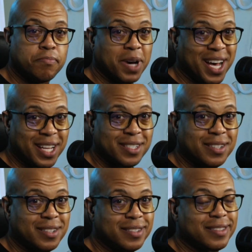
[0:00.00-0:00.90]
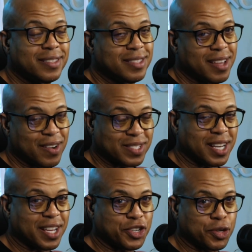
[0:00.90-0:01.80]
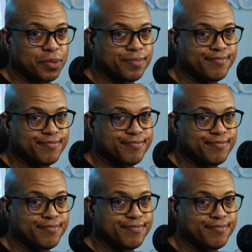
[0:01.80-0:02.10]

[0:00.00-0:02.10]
but there's an issue.